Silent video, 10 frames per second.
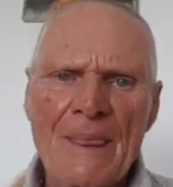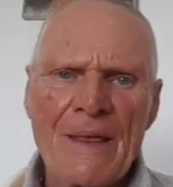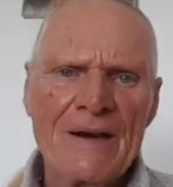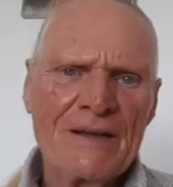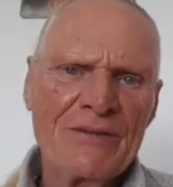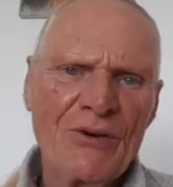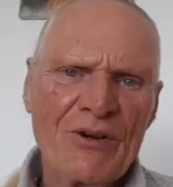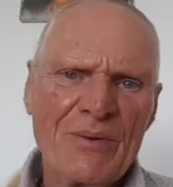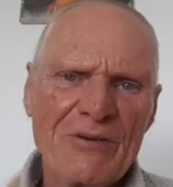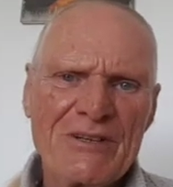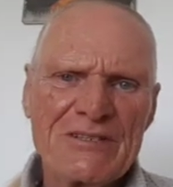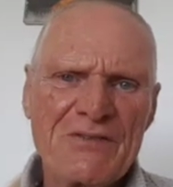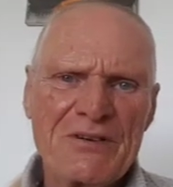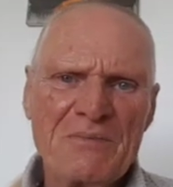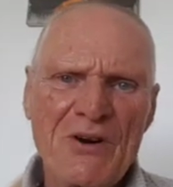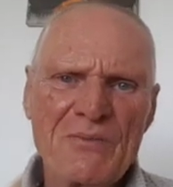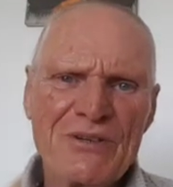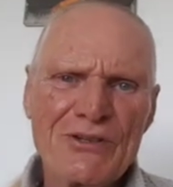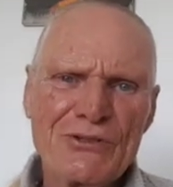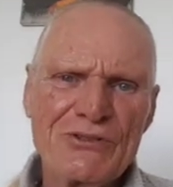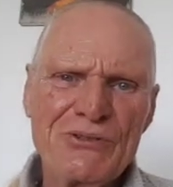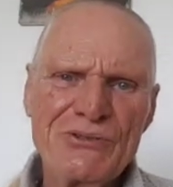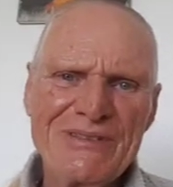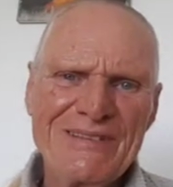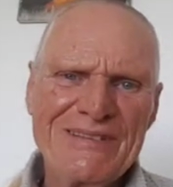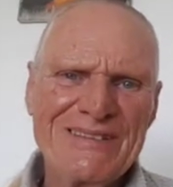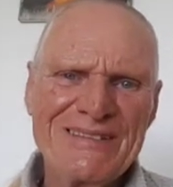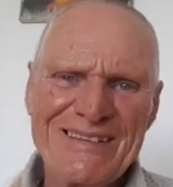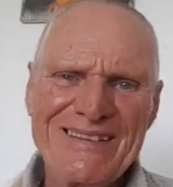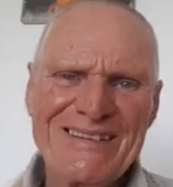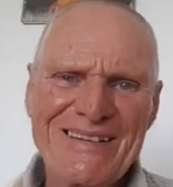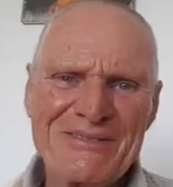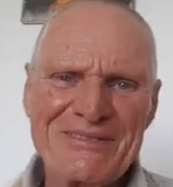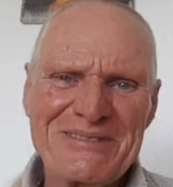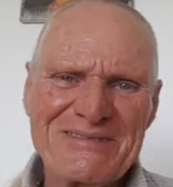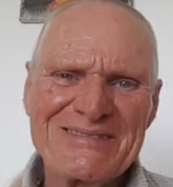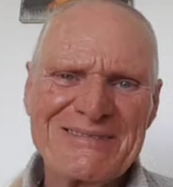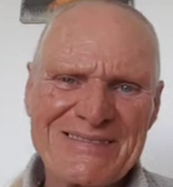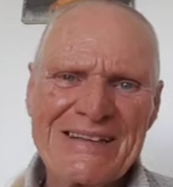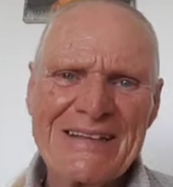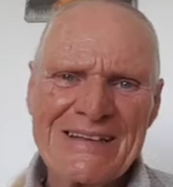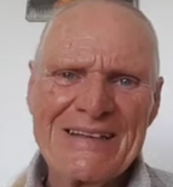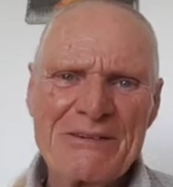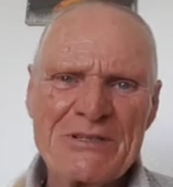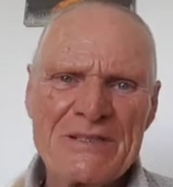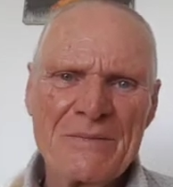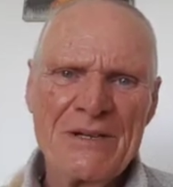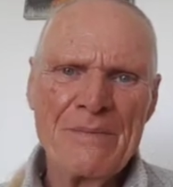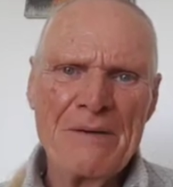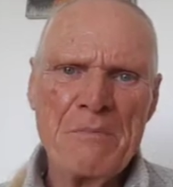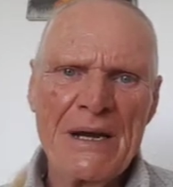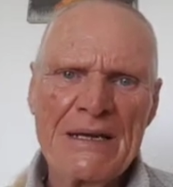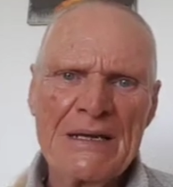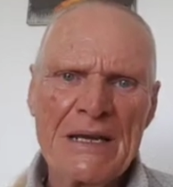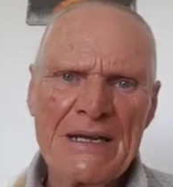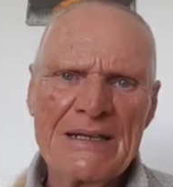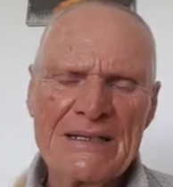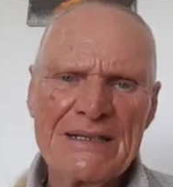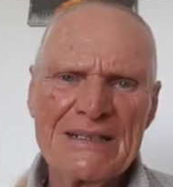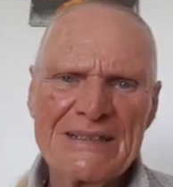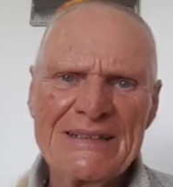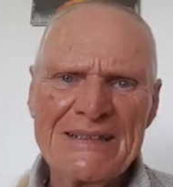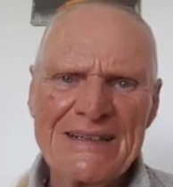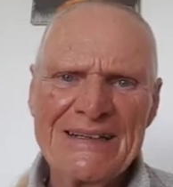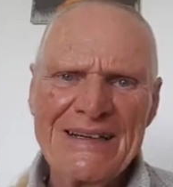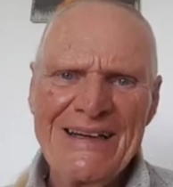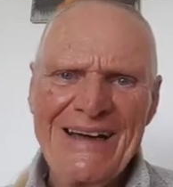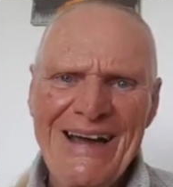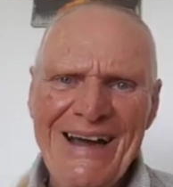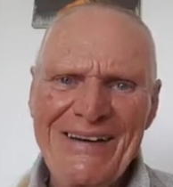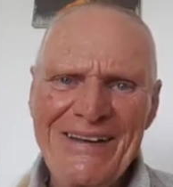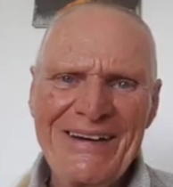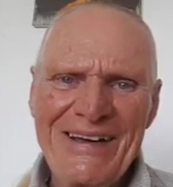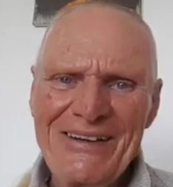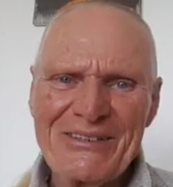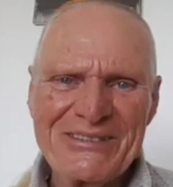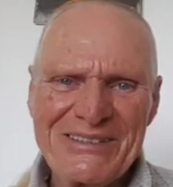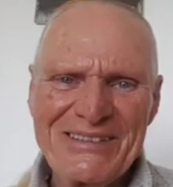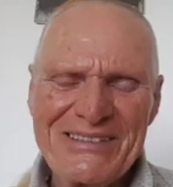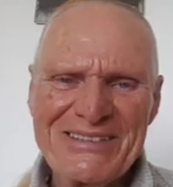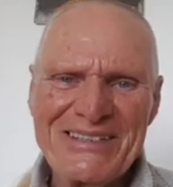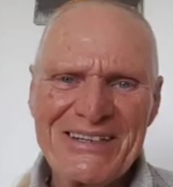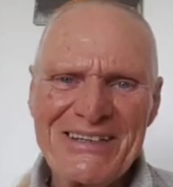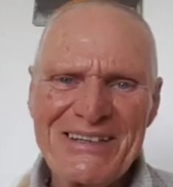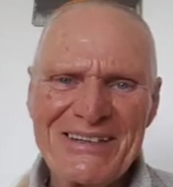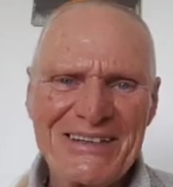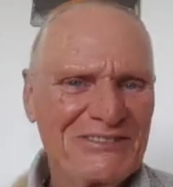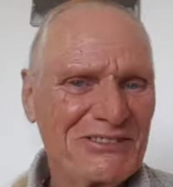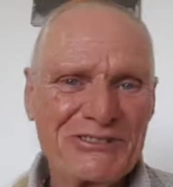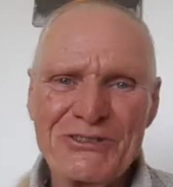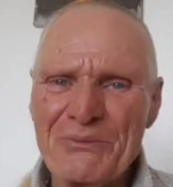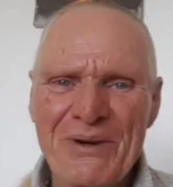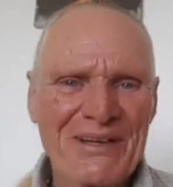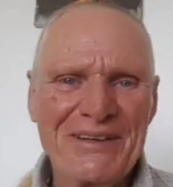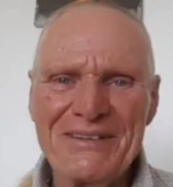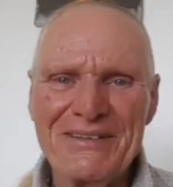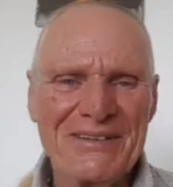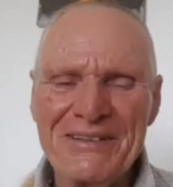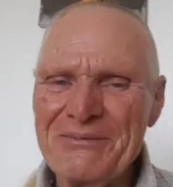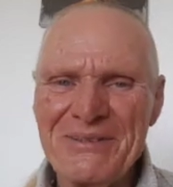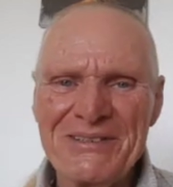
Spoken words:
And I thought about this for a moment or two, and there was somebody in my mind, like. And then I looked at this guy and I just shook my head and I